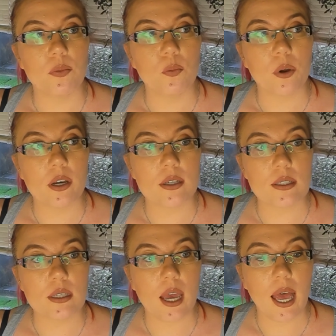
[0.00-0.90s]

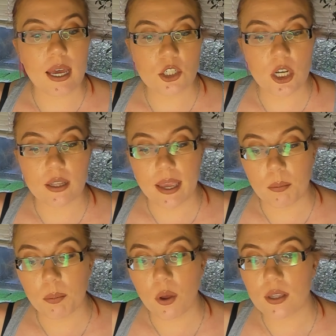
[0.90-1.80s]
Whereas hard gel
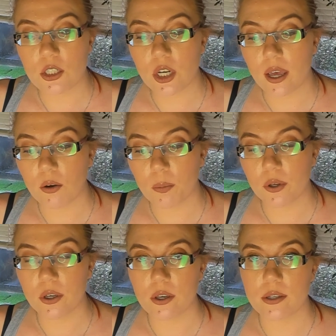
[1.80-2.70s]
and PolyGel,
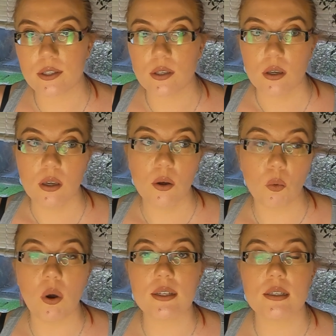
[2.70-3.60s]
because
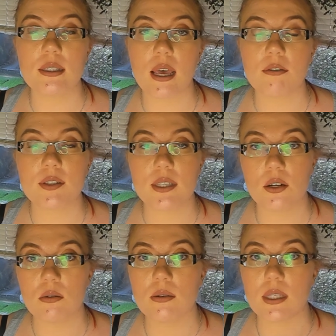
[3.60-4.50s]
one
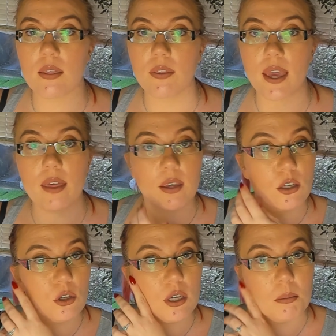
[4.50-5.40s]
self-settles and the other
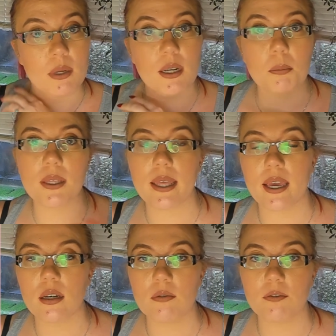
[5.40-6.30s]
you can
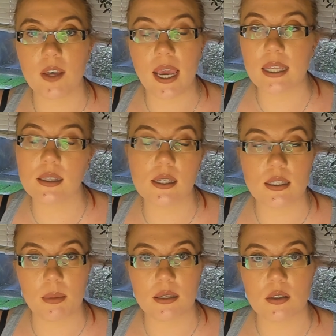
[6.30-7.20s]
manipulate for endless
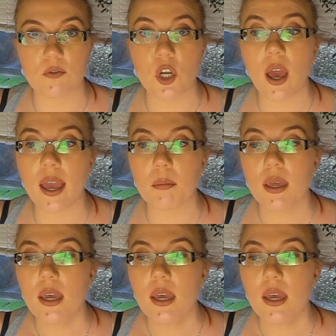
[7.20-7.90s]
amounts of time,